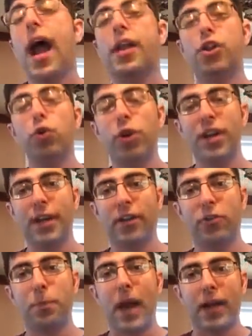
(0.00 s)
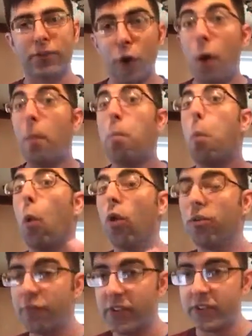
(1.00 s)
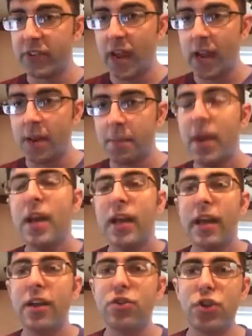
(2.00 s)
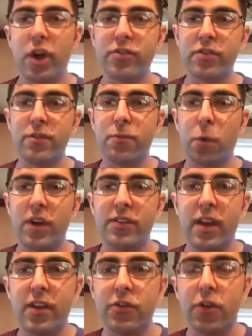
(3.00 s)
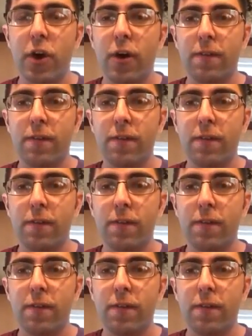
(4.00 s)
and you can expect more of the same in Justin Fuente's